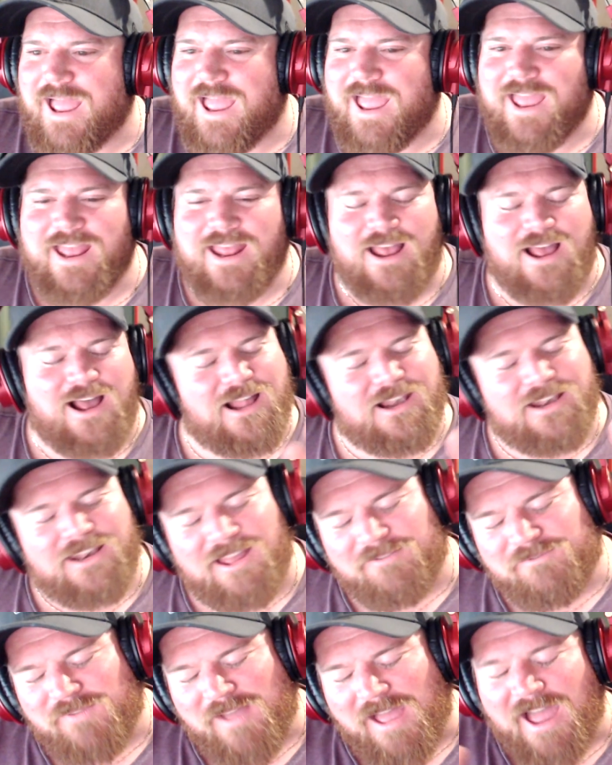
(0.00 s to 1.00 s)
I
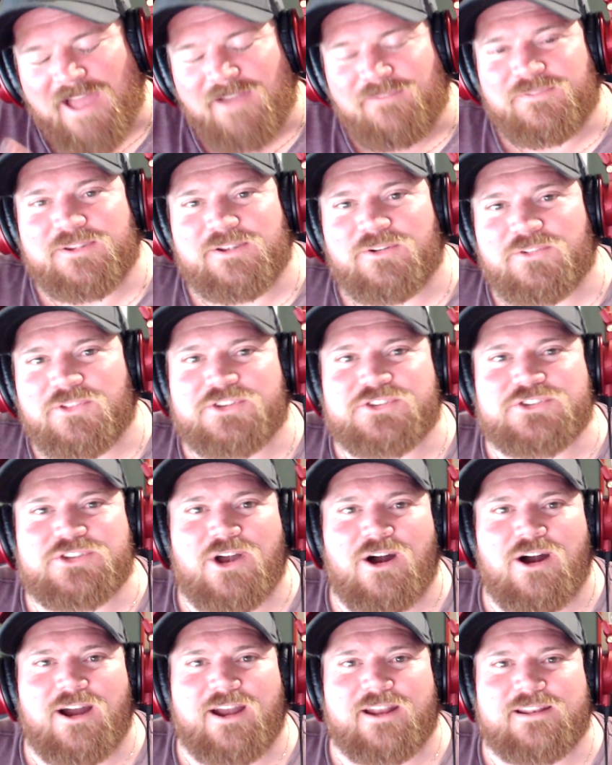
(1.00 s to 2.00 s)
love Avi on the
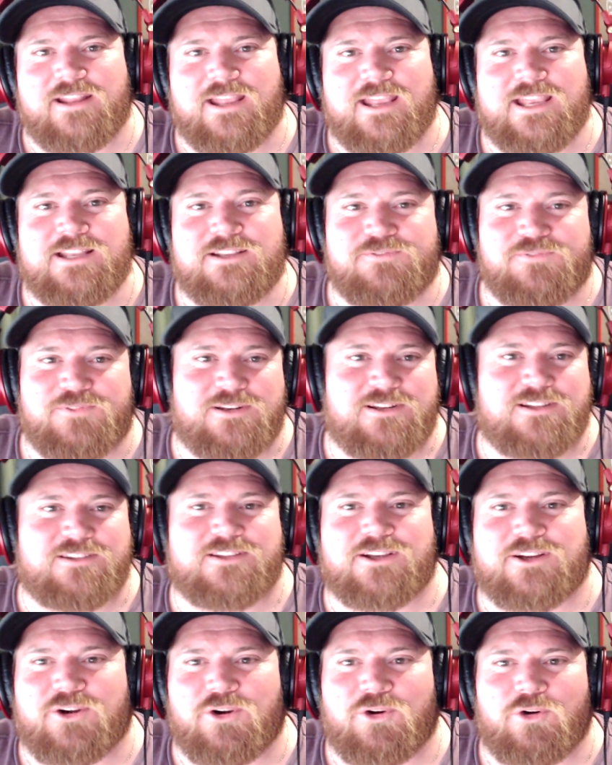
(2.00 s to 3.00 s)
side. He's filling
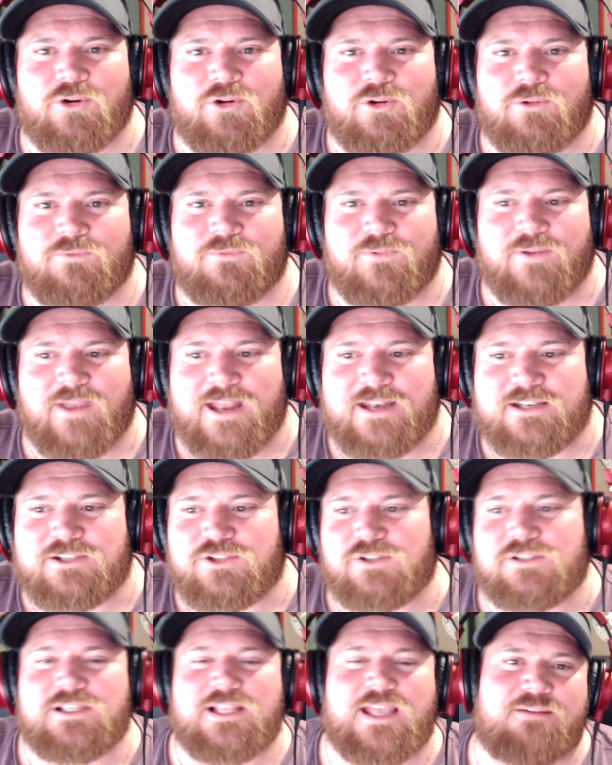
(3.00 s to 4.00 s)
the groove. It's
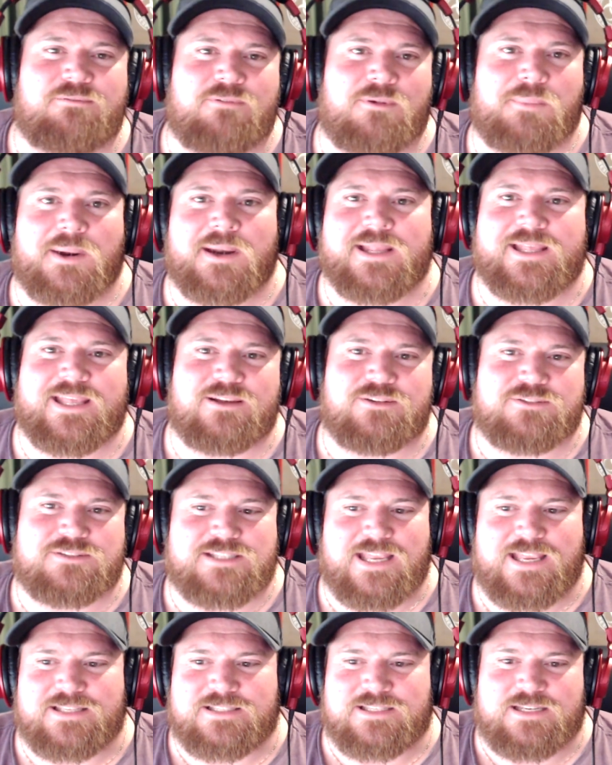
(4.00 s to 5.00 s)
usually everybody else
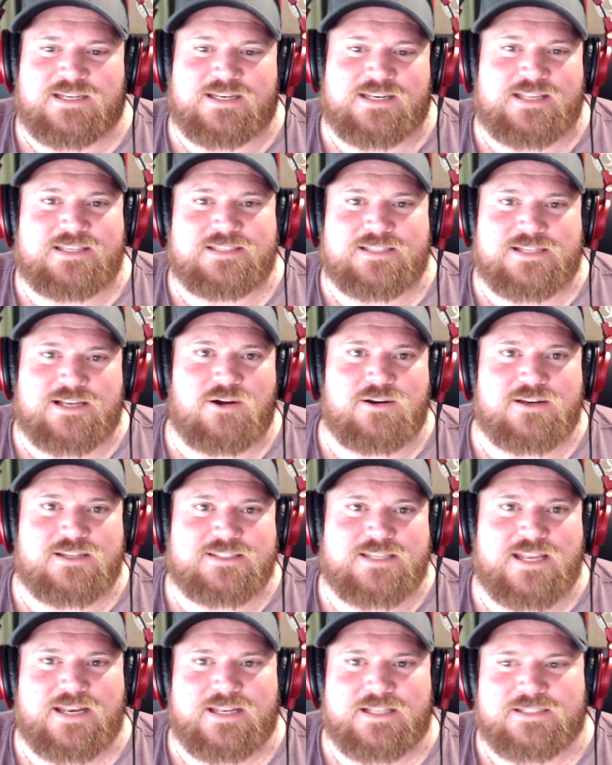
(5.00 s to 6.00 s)
dancing and he's kind of
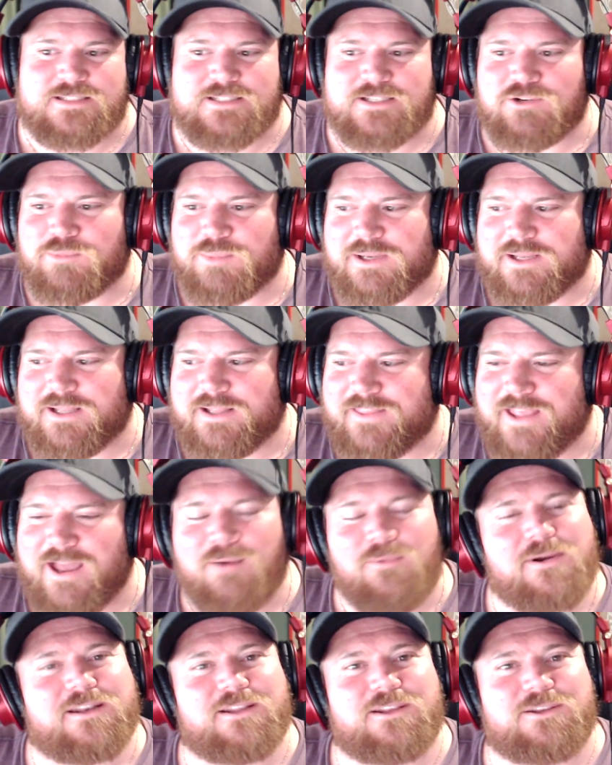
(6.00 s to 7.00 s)
standing still, but that
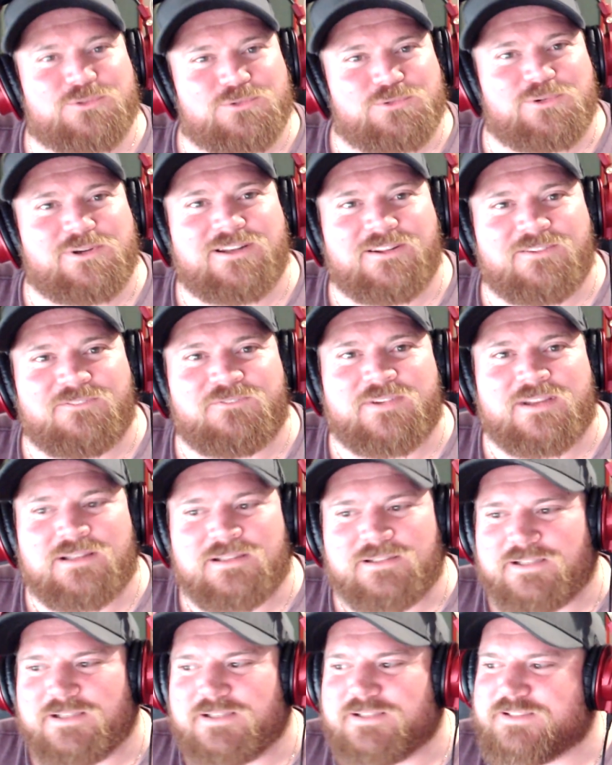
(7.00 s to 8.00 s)
one he was really
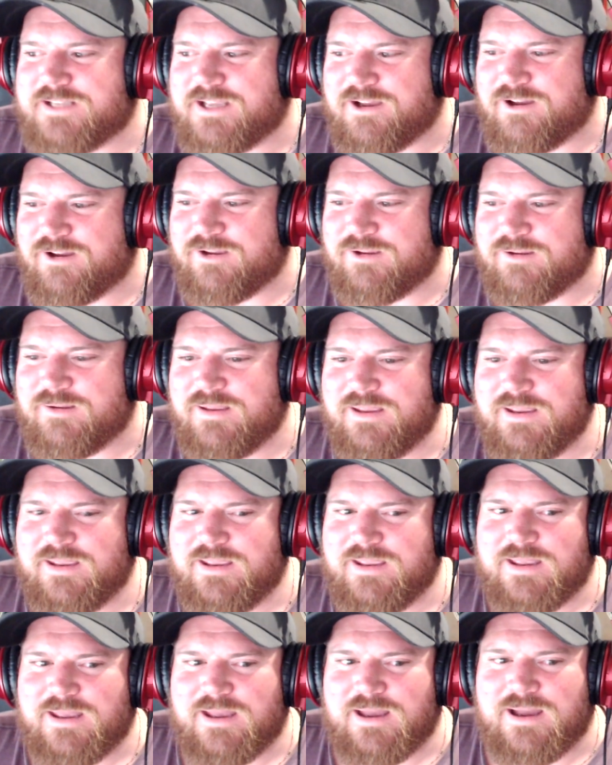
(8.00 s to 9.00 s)
feeling it. So,
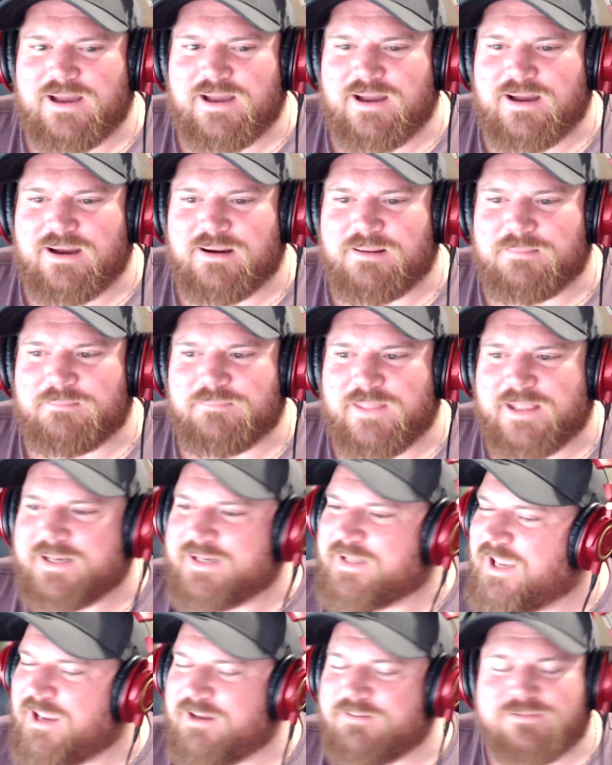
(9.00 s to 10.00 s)
um,
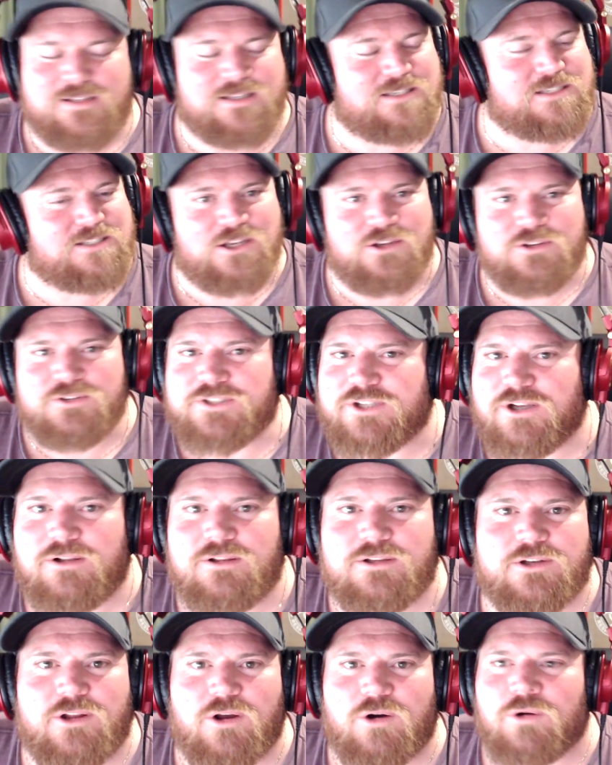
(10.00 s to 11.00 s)
and Kevin is so
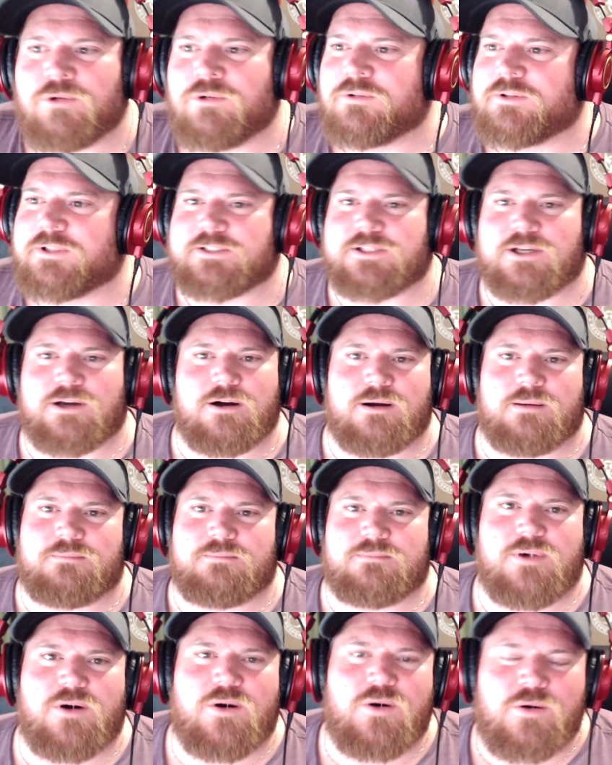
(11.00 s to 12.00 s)
solid all the time,
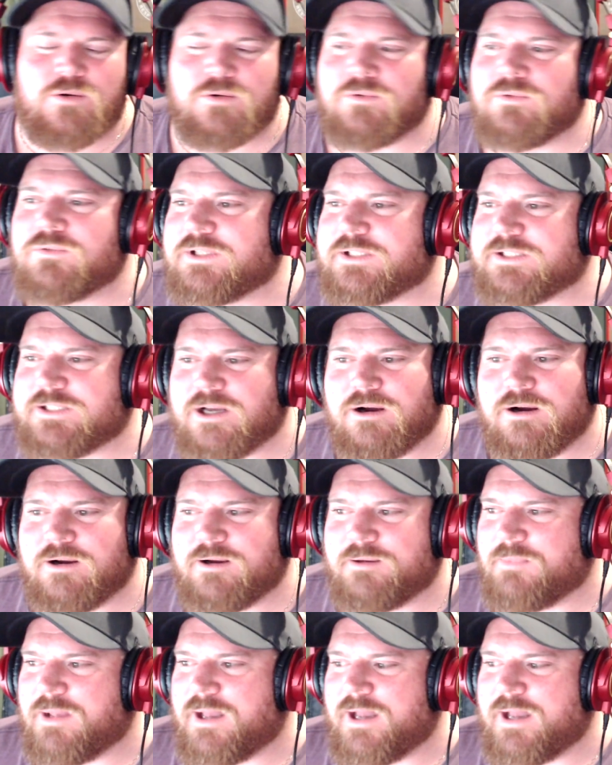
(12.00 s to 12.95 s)
all the time.